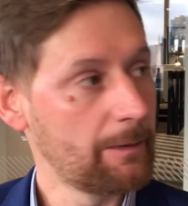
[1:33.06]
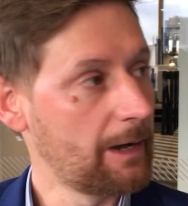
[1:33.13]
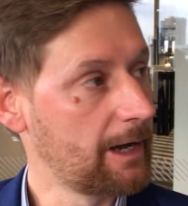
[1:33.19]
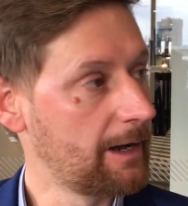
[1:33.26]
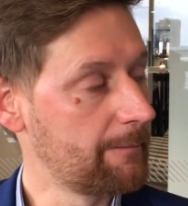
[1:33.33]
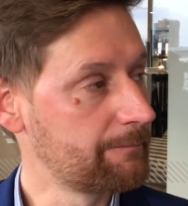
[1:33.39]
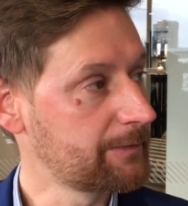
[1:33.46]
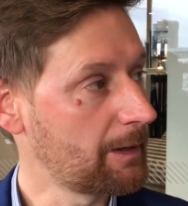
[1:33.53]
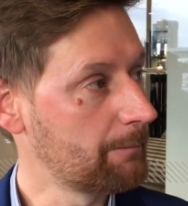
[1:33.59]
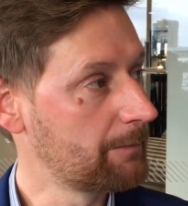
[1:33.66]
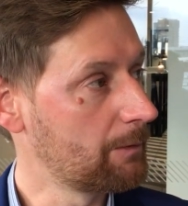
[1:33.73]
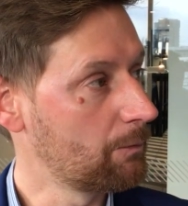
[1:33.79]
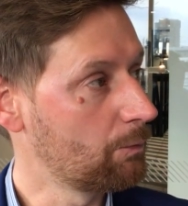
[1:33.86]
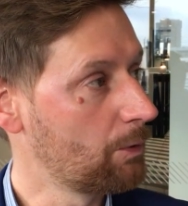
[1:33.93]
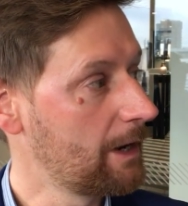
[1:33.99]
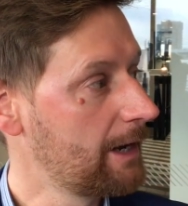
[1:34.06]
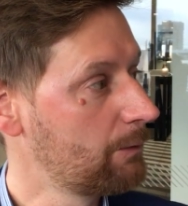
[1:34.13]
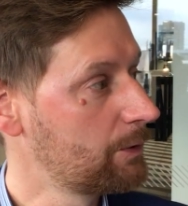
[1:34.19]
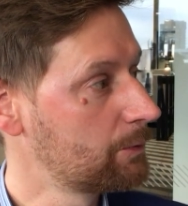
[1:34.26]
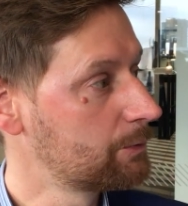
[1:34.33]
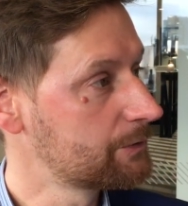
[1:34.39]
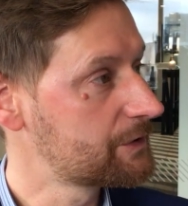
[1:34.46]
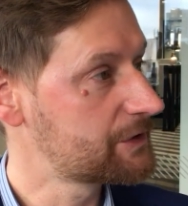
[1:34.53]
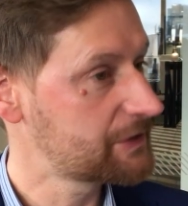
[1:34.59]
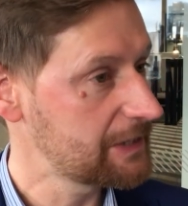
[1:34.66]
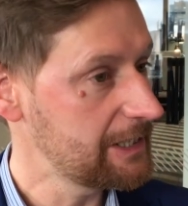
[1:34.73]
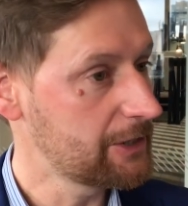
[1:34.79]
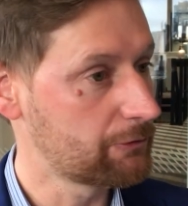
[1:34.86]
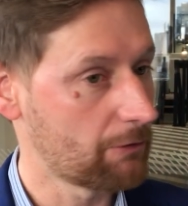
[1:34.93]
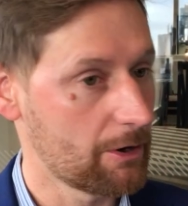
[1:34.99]
But where we will
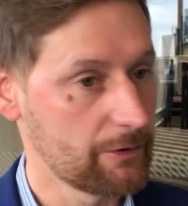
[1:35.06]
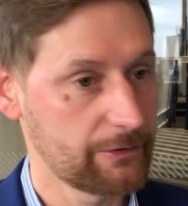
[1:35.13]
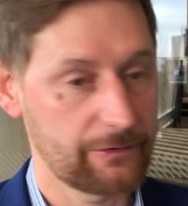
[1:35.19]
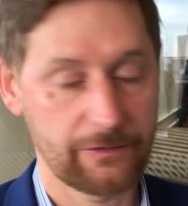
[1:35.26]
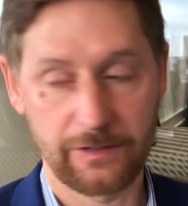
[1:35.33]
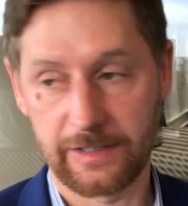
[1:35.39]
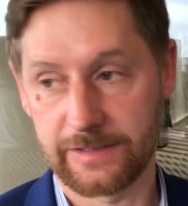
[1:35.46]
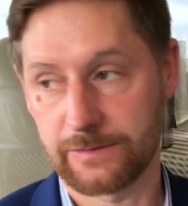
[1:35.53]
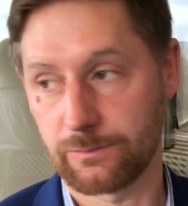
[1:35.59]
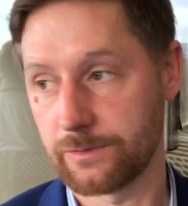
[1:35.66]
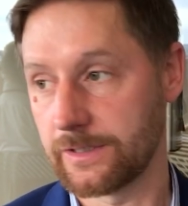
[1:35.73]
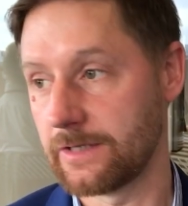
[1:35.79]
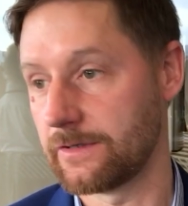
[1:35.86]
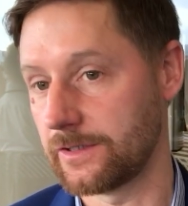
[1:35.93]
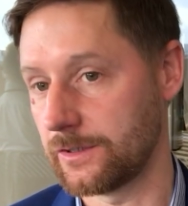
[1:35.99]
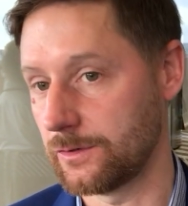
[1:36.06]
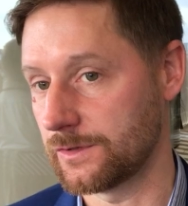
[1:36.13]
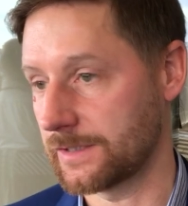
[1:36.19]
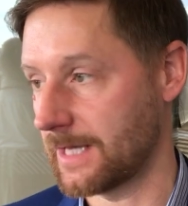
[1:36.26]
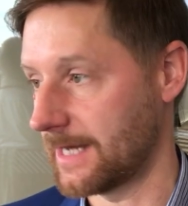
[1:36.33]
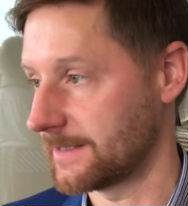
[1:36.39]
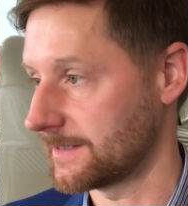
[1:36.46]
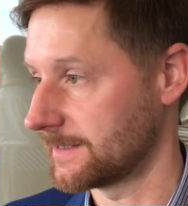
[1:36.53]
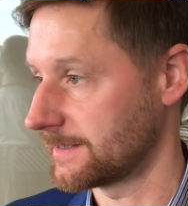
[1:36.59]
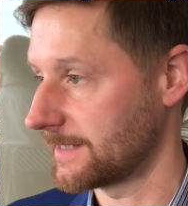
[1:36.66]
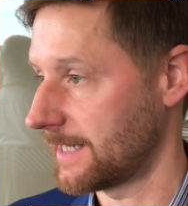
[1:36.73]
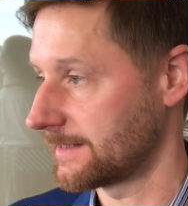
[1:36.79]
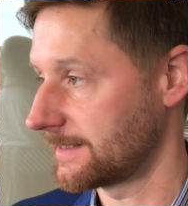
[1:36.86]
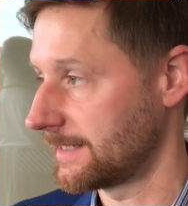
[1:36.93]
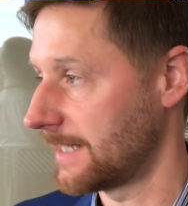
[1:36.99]
see growth is within the use cases
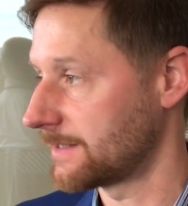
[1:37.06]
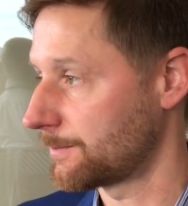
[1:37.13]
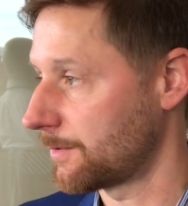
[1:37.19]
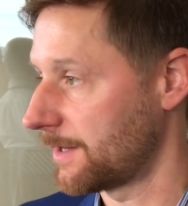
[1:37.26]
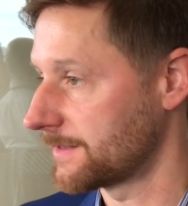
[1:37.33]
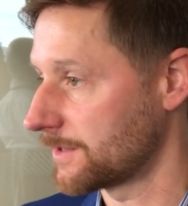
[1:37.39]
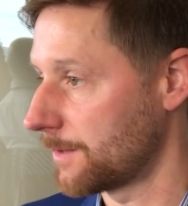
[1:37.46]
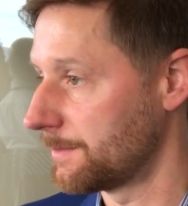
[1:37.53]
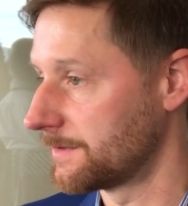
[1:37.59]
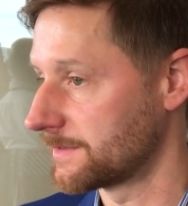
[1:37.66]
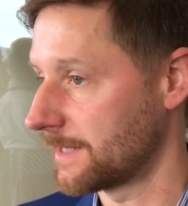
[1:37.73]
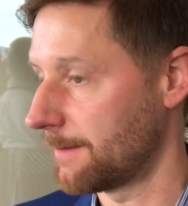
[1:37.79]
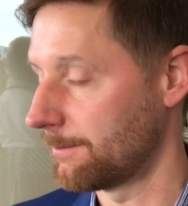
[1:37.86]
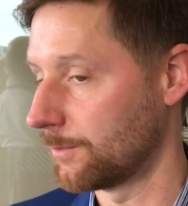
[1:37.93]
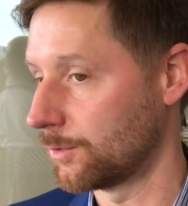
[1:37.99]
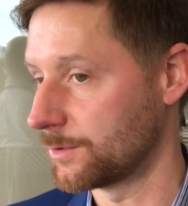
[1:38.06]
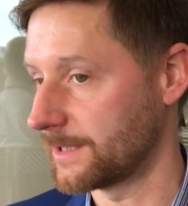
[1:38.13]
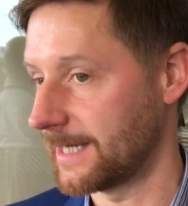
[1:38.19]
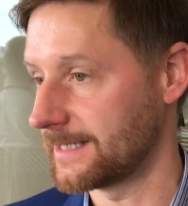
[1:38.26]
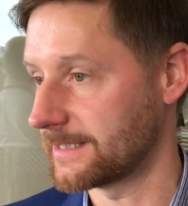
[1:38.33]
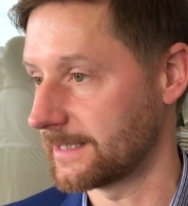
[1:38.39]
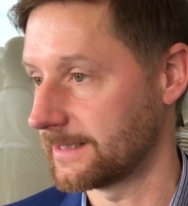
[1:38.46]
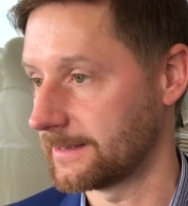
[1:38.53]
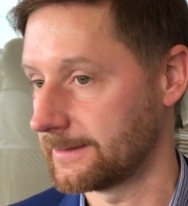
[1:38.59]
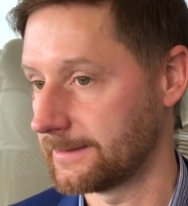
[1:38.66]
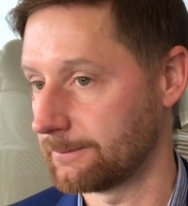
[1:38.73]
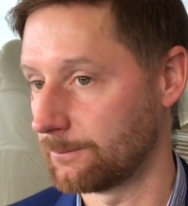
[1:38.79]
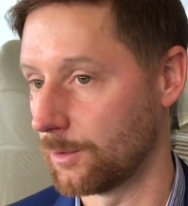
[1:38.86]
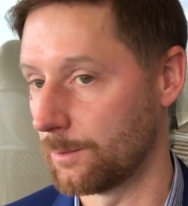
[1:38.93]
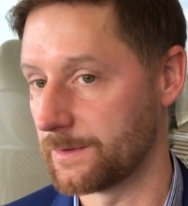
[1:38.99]
as the enterprise opens up more data,
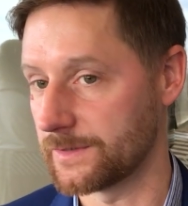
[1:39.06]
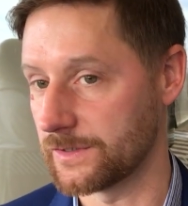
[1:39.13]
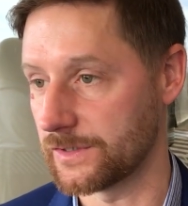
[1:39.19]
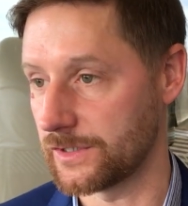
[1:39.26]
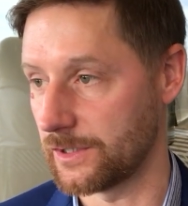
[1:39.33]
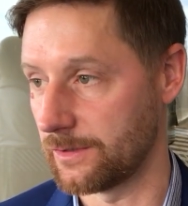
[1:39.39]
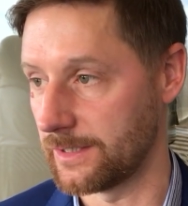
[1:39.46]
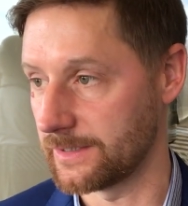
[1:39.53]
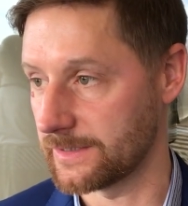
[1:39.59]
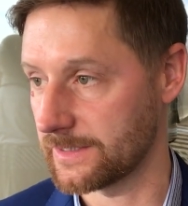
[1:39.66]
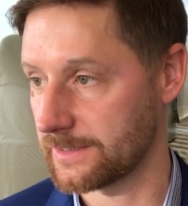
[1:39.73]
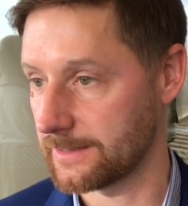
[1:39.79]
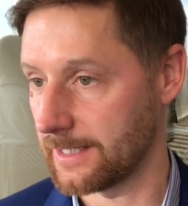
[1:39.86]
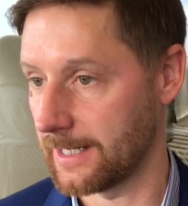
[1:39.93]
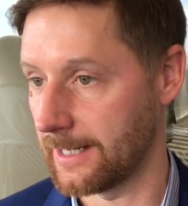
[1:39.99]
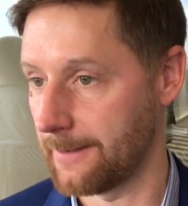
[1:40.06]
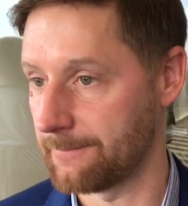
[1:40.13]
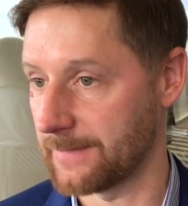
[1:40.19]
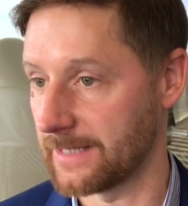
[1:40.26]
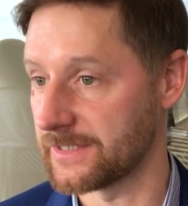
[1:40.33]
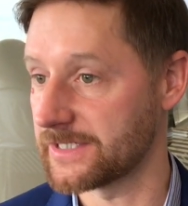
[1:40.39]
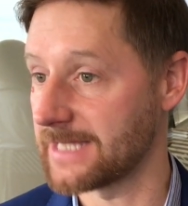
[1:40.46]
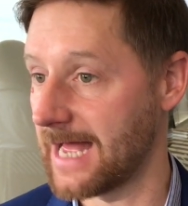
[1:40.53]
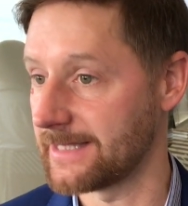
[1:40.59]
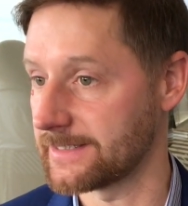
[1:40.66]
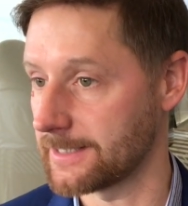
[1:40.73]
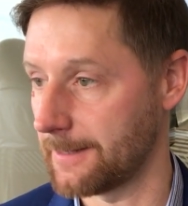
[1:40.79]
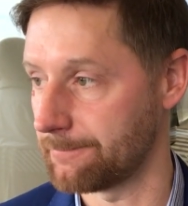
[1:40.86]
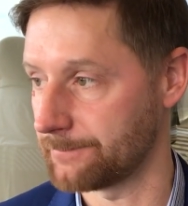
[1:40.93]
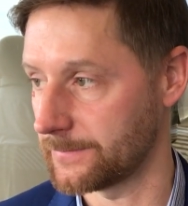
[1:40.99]
more business units, and
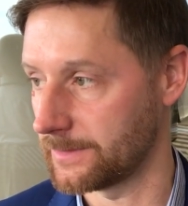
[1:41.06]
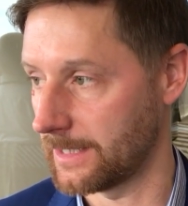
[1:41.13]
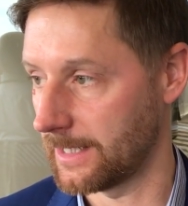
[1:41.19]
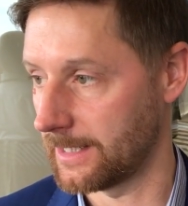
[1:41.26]
stands up